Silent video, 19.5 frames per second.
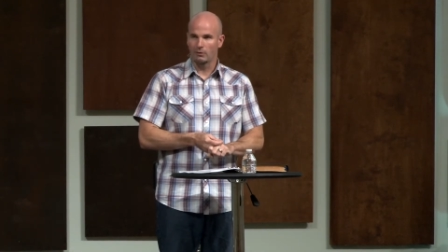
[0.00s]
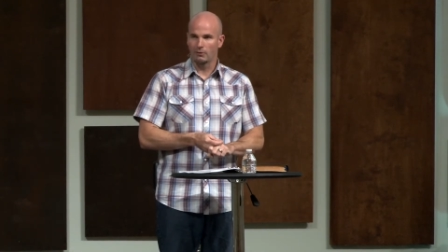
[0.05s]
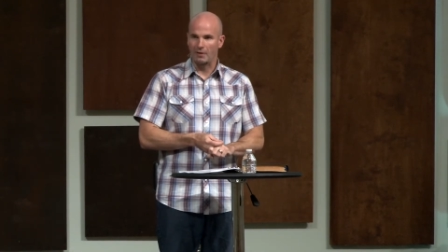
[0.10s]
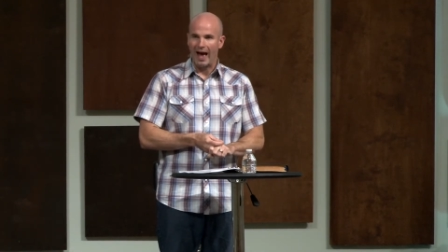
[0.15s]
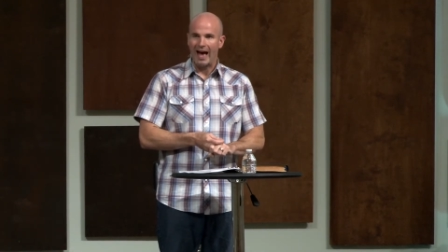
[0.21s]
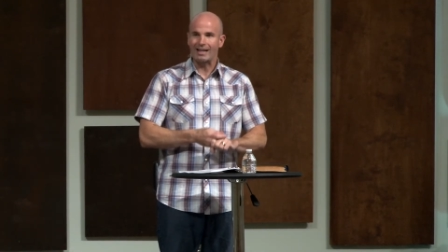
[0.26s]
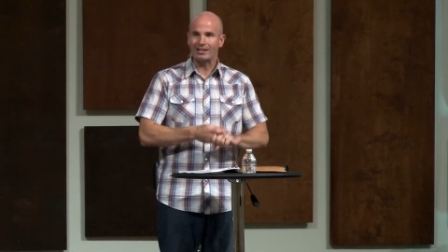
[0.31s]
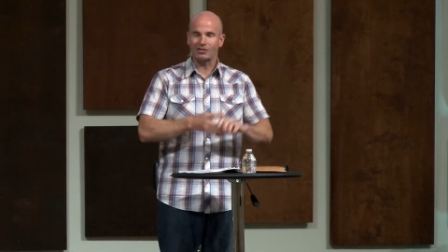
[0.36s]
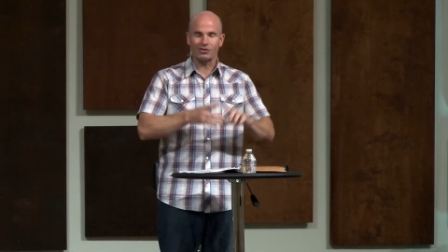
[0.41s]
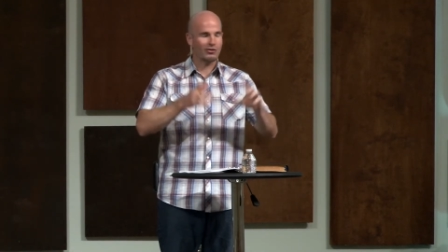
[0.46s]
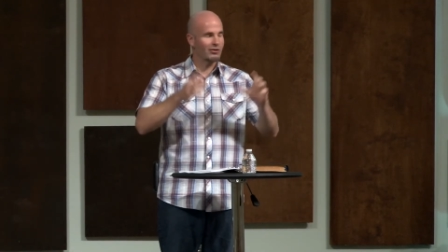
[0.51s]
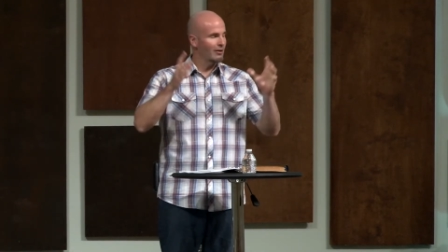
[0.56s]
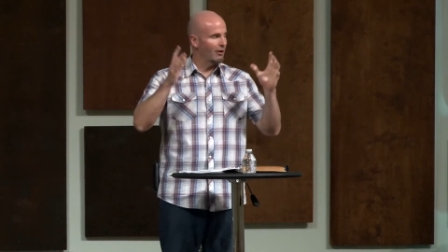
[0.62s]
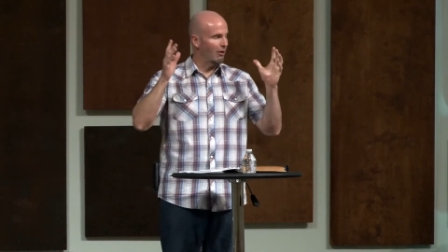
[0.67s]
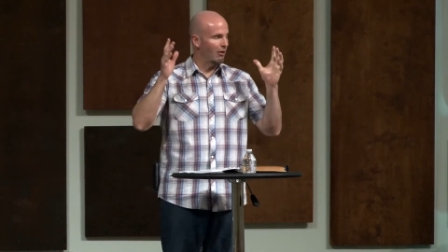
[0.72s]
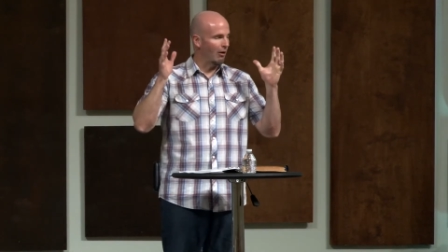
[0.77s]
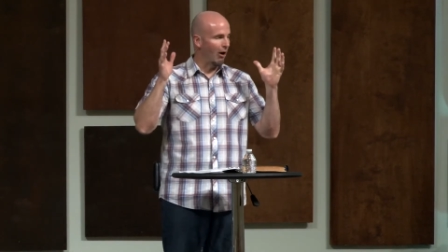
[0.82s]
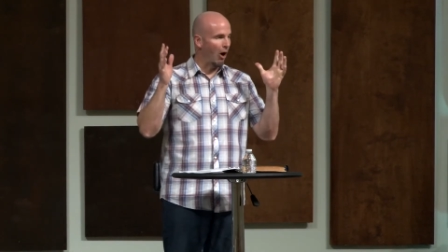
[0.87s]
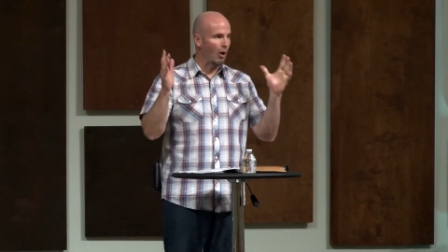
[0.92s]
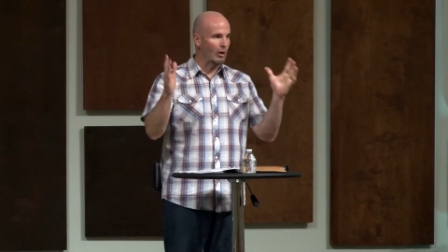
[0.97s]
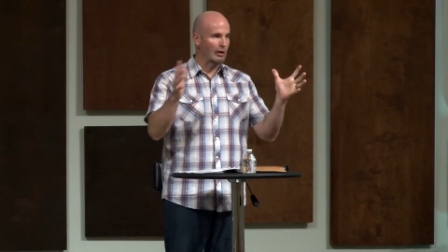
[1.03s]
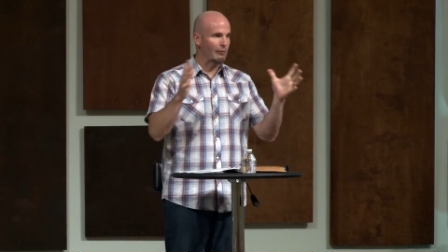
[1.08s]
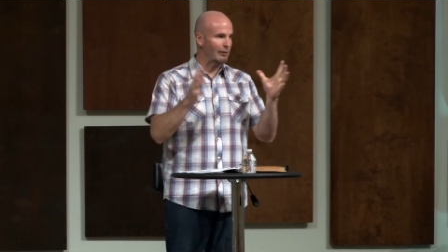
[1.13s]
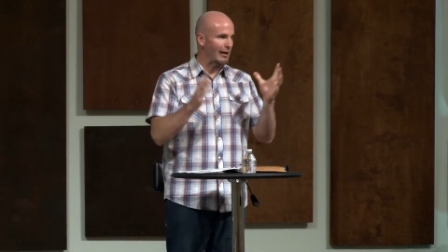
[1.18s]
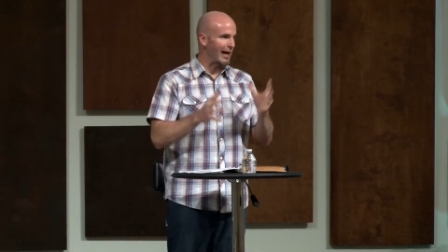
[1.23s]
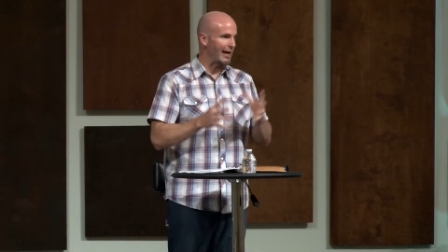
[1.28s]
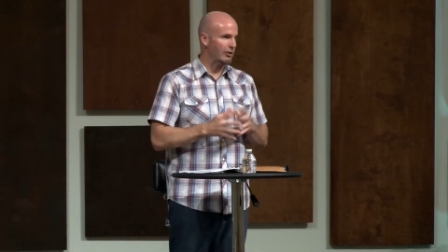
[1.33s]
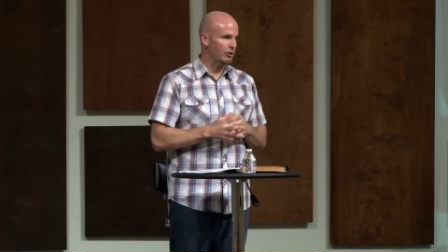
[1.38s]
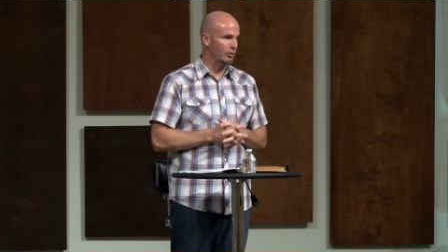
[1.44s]
That's all of
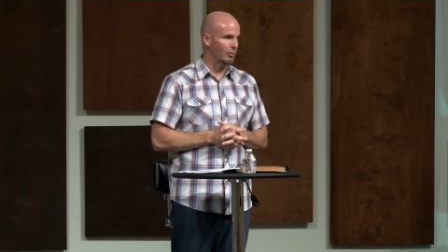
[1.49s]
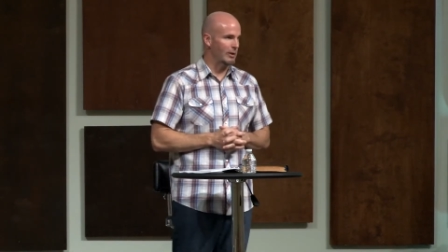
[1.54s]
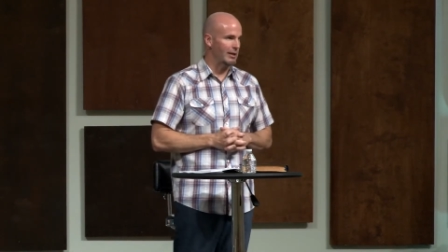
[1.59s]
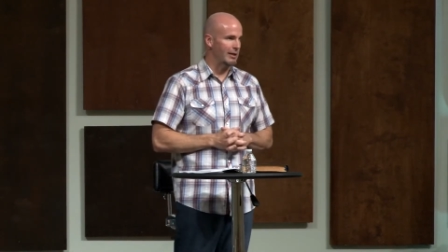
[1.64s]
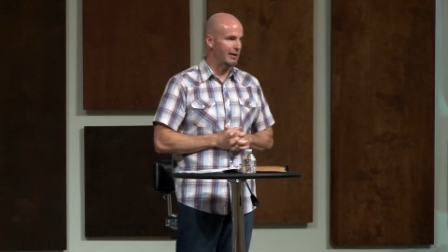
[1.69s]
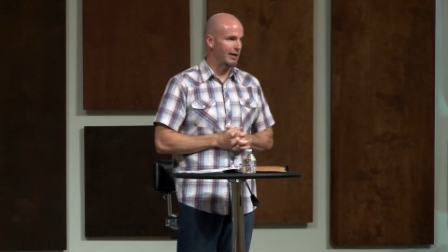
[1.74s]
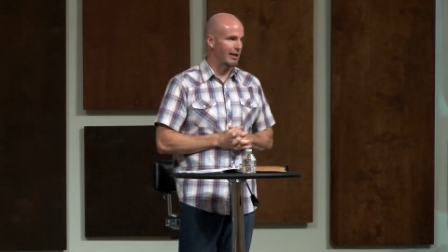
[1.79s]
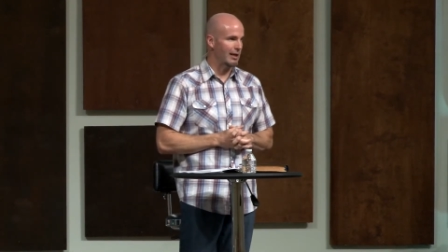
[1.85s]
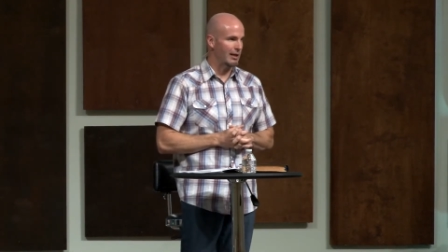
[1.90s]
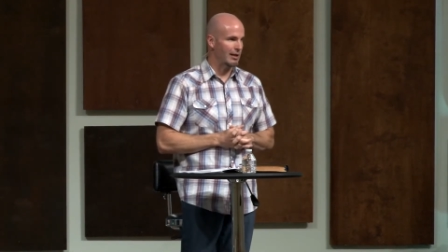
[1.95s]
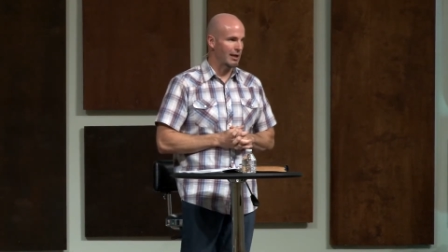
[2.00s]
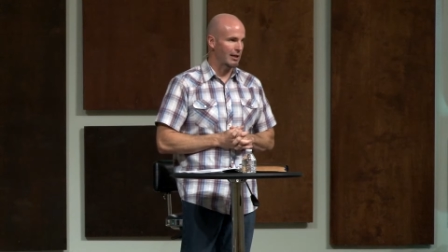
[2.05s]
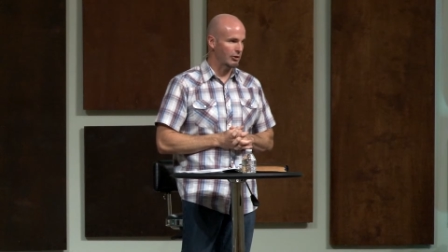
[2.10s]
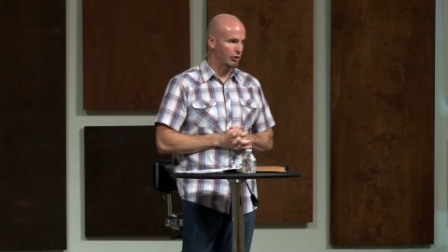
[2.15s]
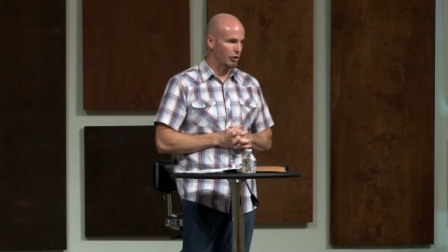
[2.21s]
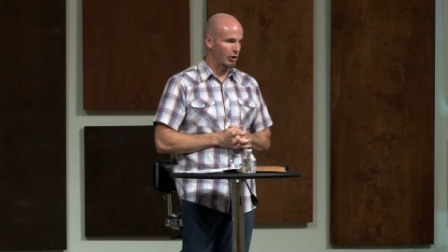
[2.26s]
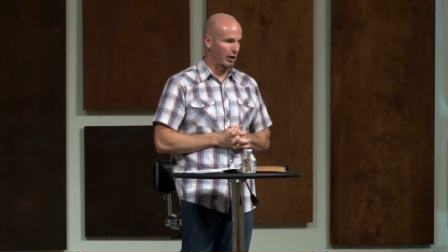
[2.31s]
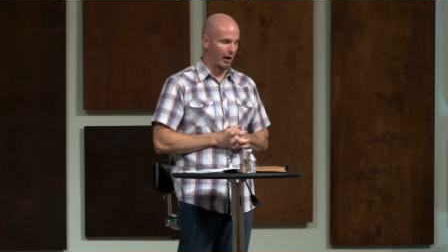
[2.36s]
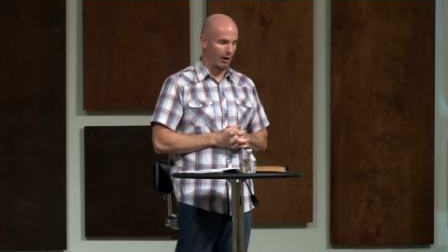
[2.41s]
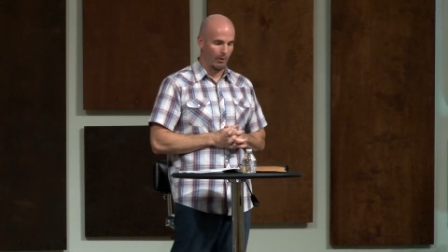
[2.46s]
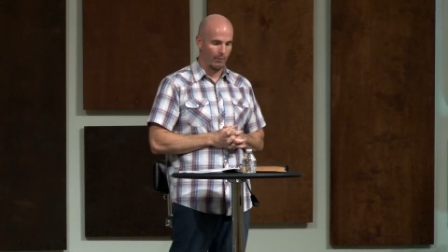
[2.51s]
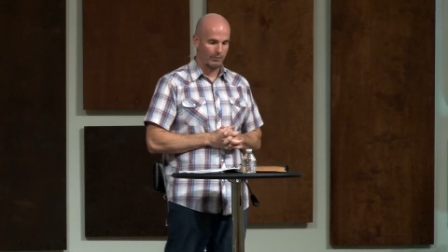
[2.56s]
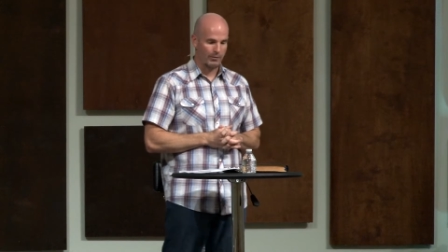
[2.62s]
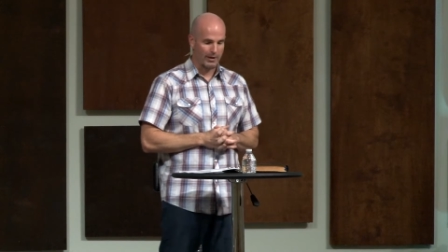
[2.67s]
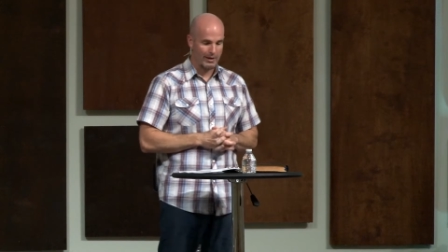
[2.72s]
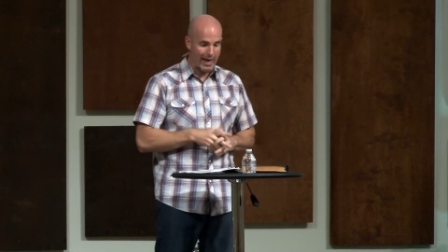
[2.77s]
last week in a nutshell.